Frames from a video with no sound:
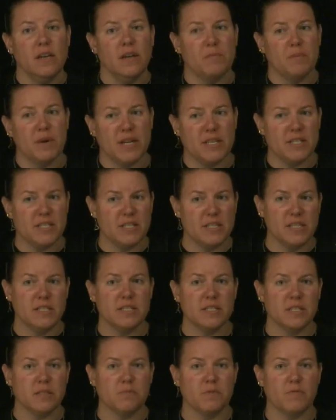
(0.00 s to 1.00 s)
my
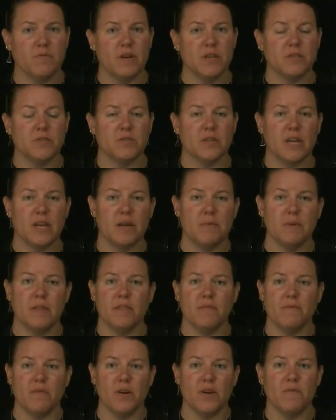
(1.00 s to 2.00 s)
statistics professor came in
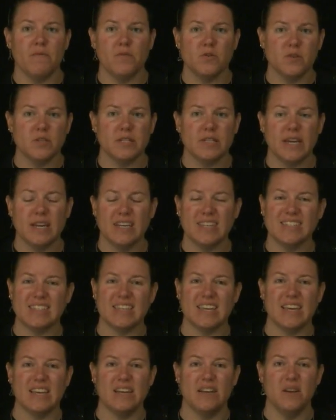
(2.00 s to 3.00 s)
the very first day and
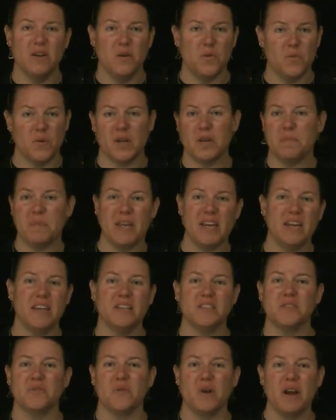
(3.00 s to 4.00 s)
said, Wikipedia
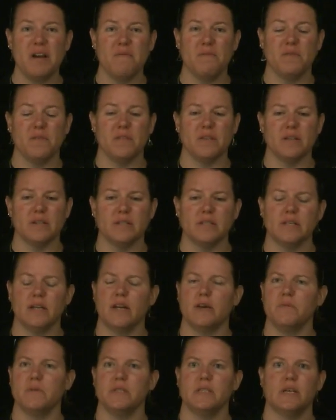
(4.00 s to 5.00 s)
is great for this. And
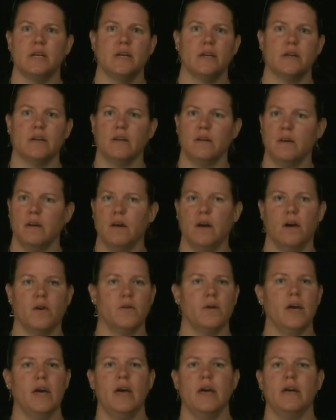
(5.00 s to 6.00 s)
I was like,
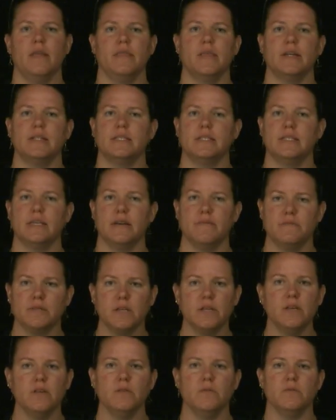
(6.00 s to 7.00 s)
okay, that's safe to
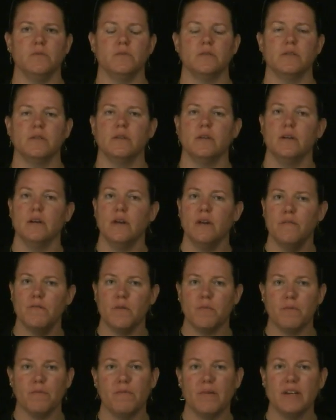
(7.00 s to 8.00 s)
use. If
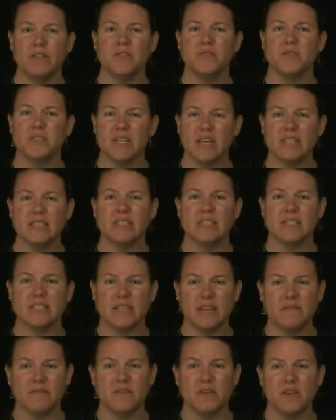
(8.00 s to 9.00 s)
your professor says it's
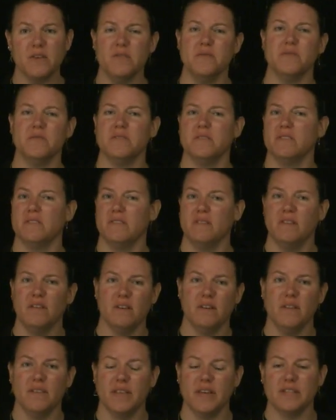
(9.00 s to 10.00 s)
safe to use,
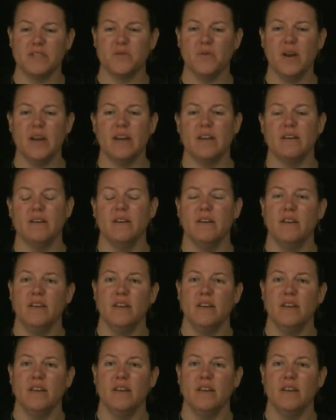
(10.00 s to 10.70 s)
that's great.